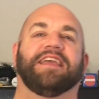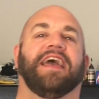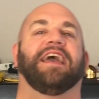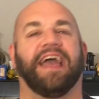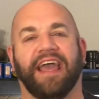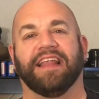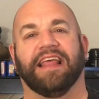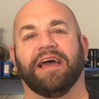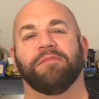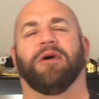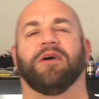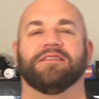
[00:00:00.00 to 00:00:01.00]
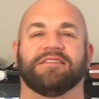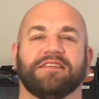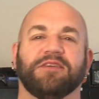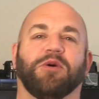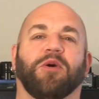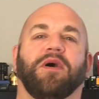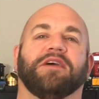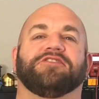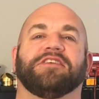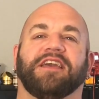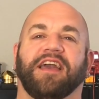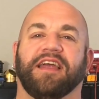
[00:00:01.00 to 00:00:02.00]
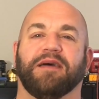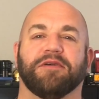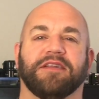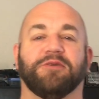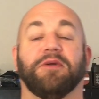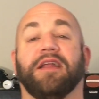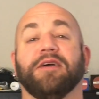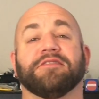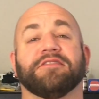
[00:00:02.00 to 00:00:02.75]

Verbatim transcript: K8MRD. You are watching K8MRD Radio